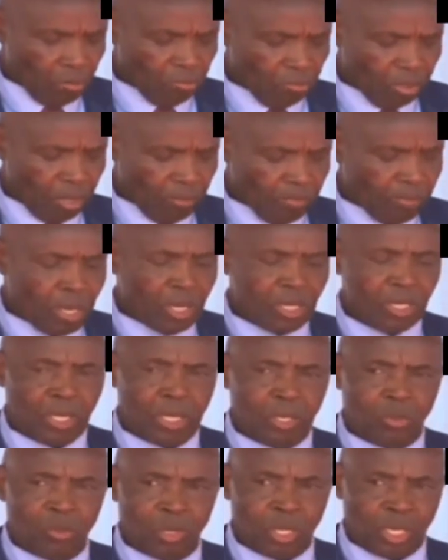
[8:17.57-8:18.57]
of the
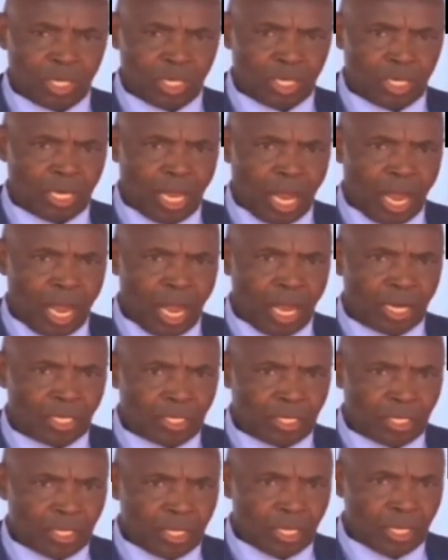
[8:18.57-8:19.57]
Basic Education
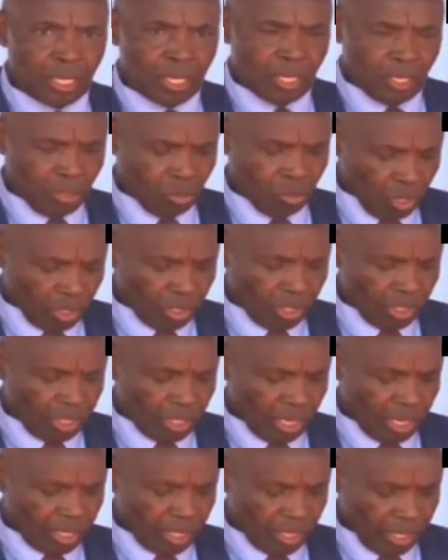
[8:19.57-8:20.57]
Act
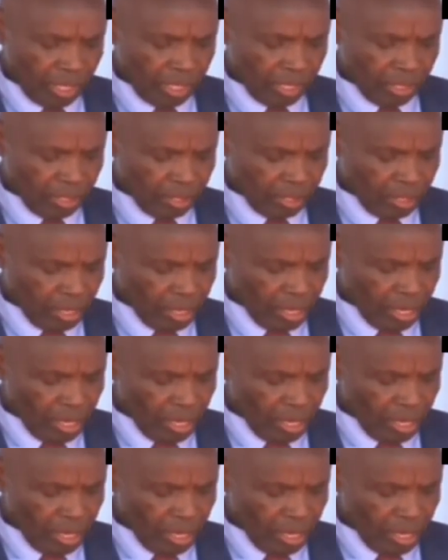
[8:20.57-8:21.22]
2013.